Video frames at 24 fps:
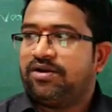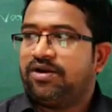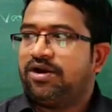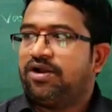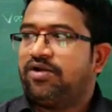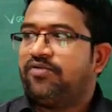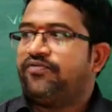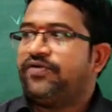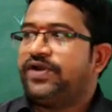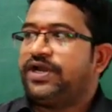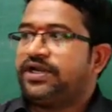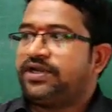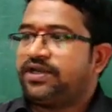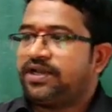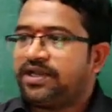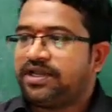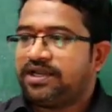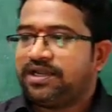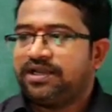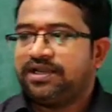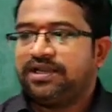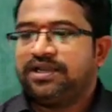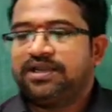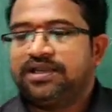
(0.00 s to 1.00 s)

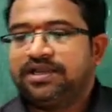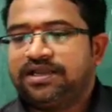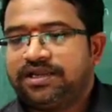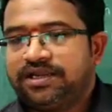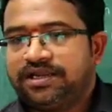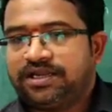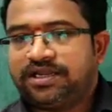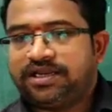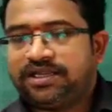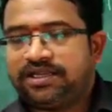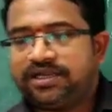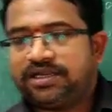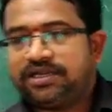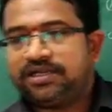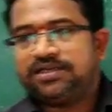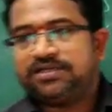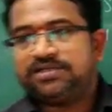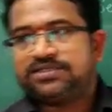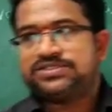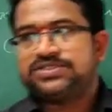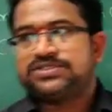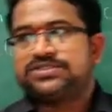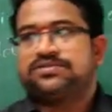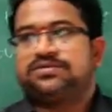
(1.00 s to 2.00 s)
olfactory
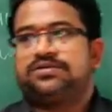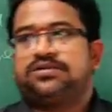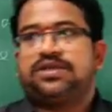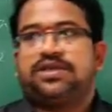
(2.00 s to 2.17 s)
indicators.